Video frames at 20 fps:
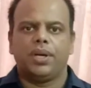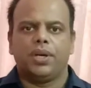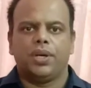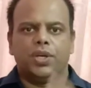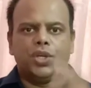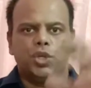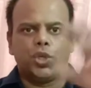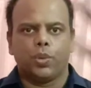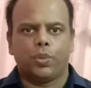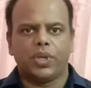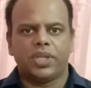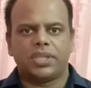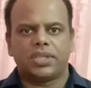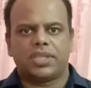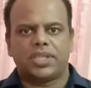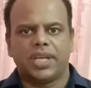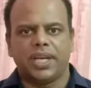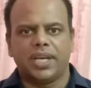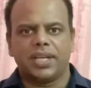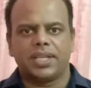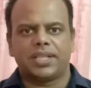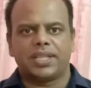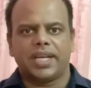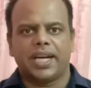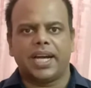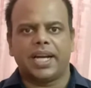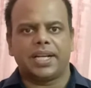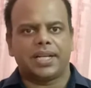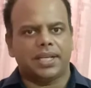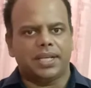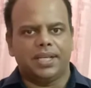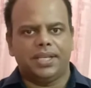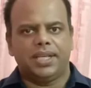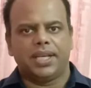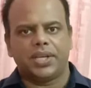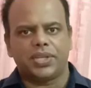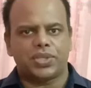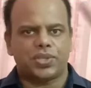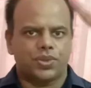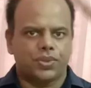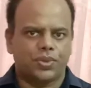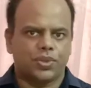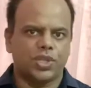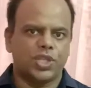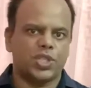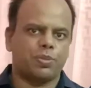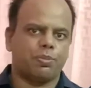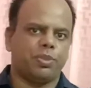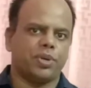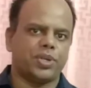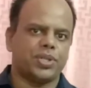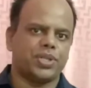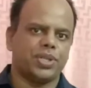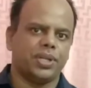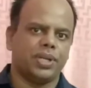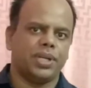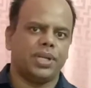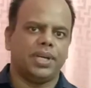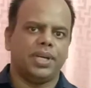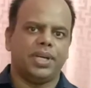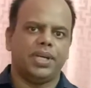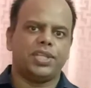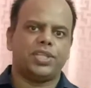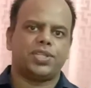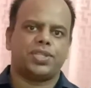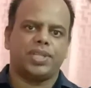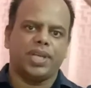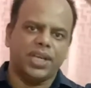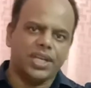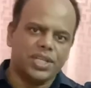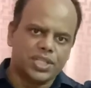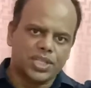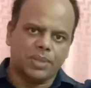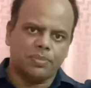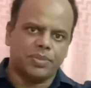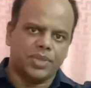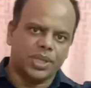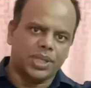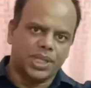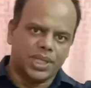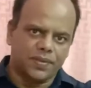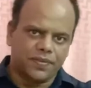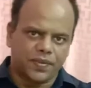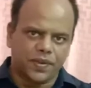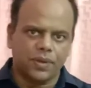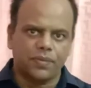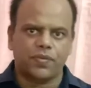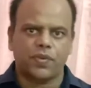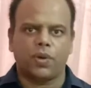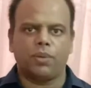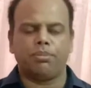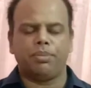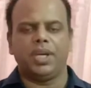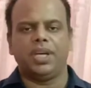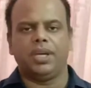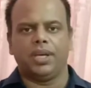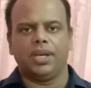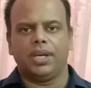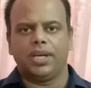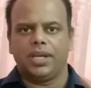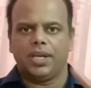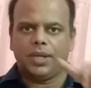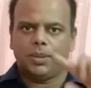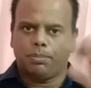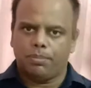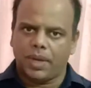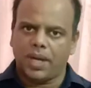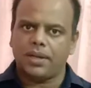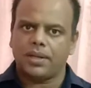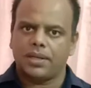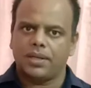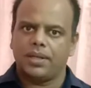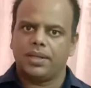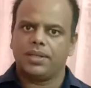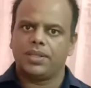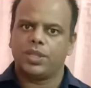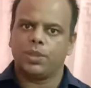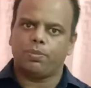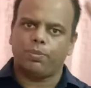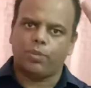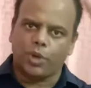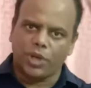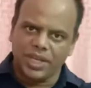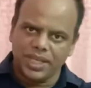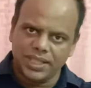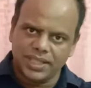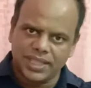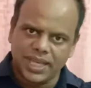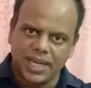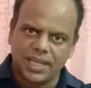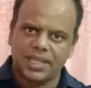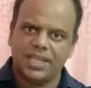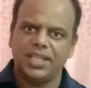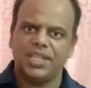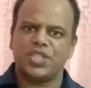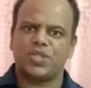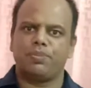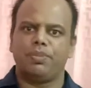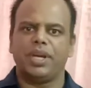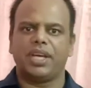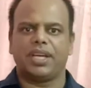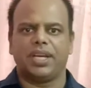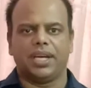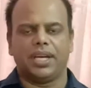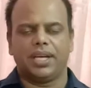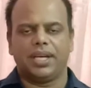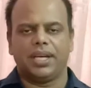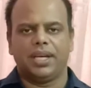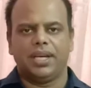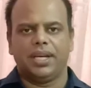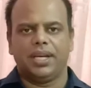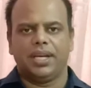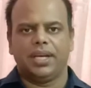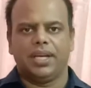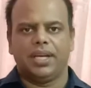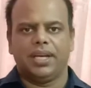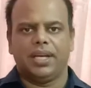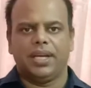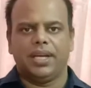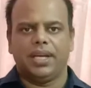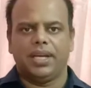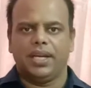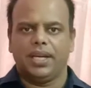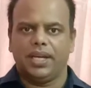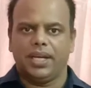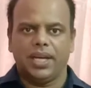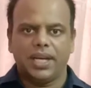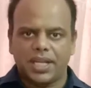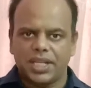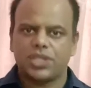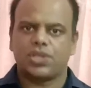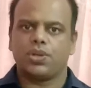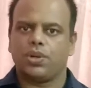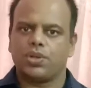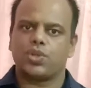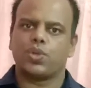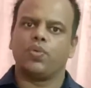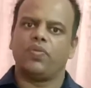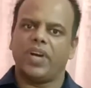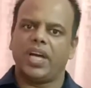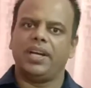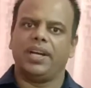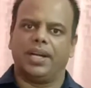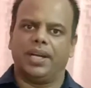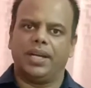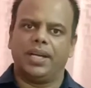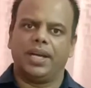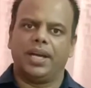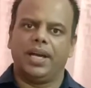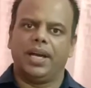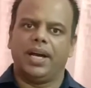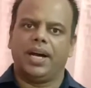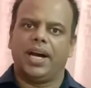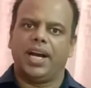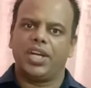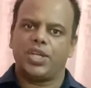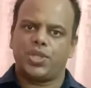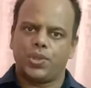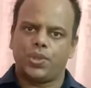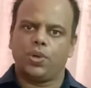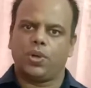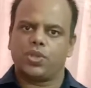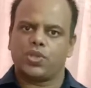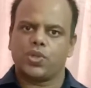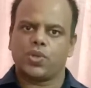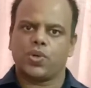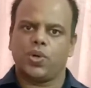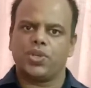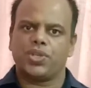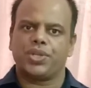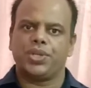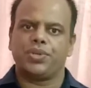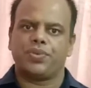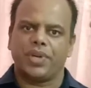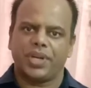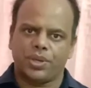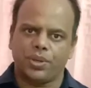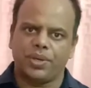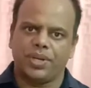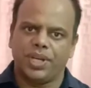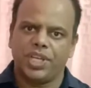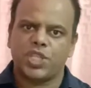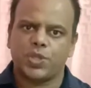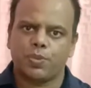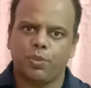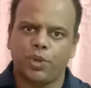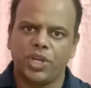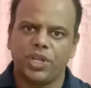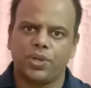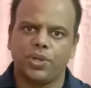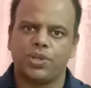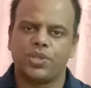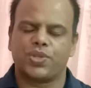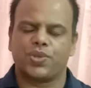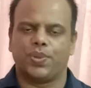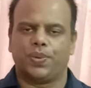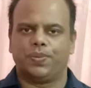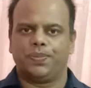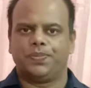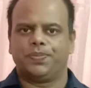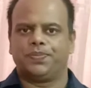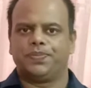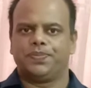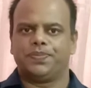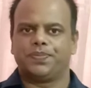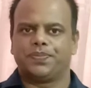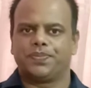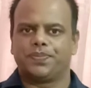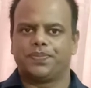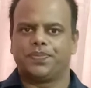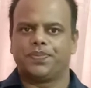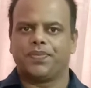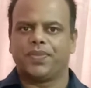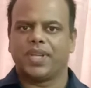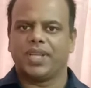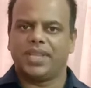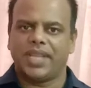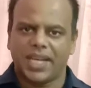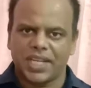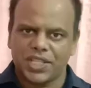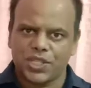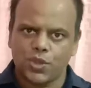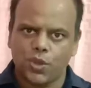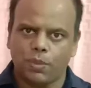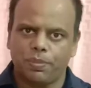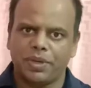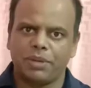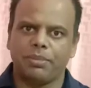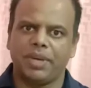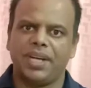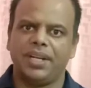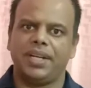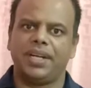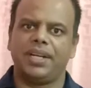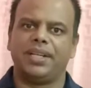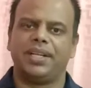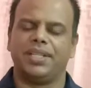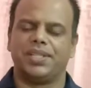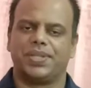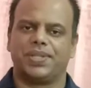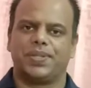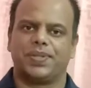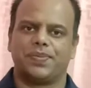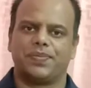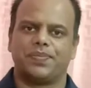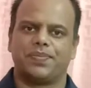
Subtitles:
you will think that yes, this person is saying something different from me, but the point that he is making, it is also valid. I should also concentrate on his point also. That is open-mindedness.